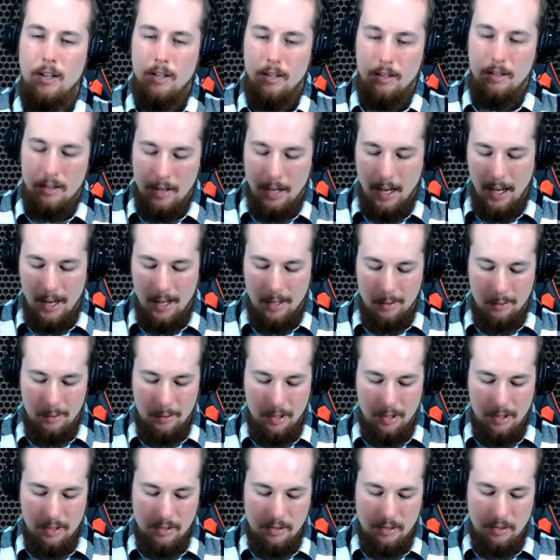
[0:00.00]
that
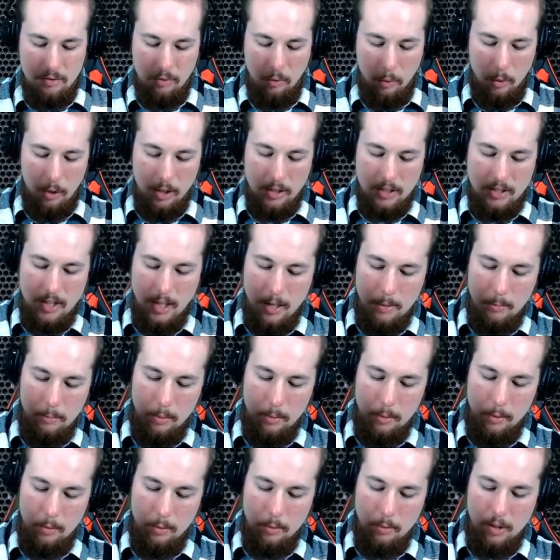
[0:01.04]
was, for
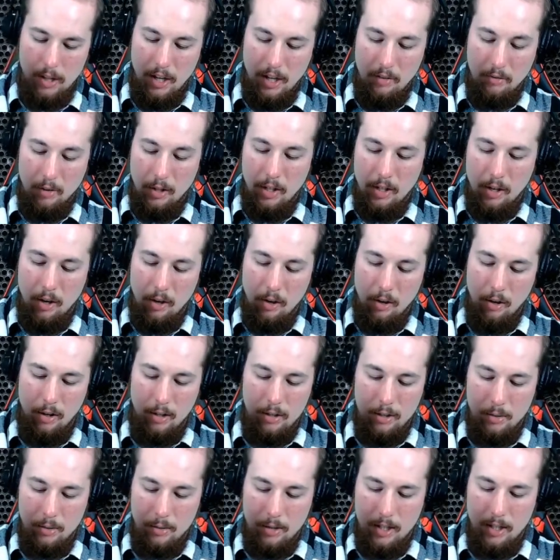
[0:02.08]
example, with every car
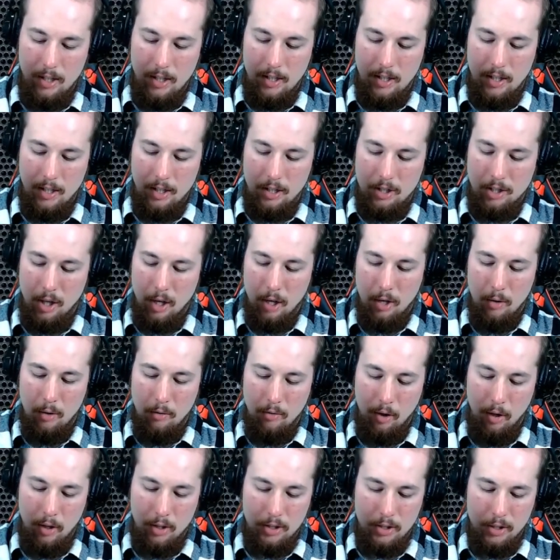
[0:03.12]
you get a Che
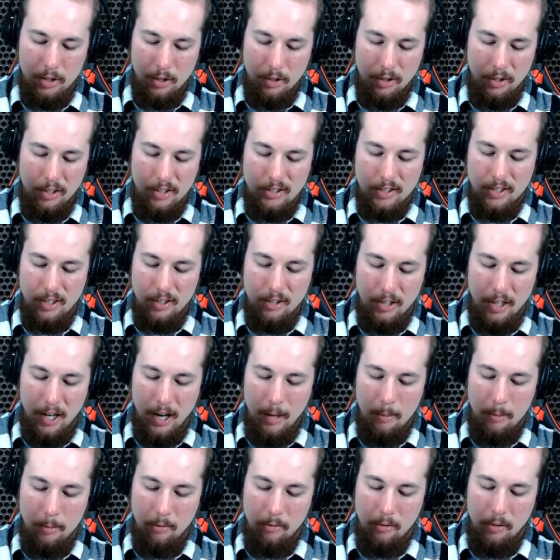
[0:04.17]
Guevara shirt, a sickle and
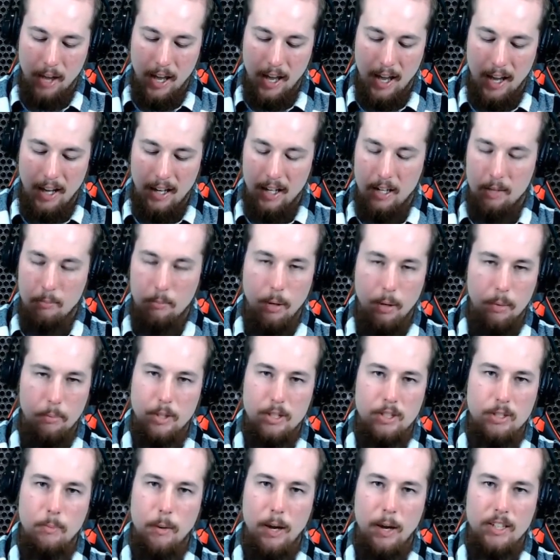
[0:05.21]
hammer flag, and
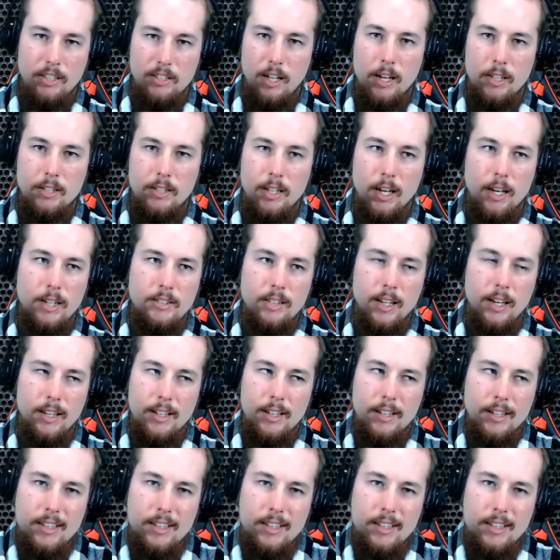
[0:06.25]
pumpkin spice lattes. Like,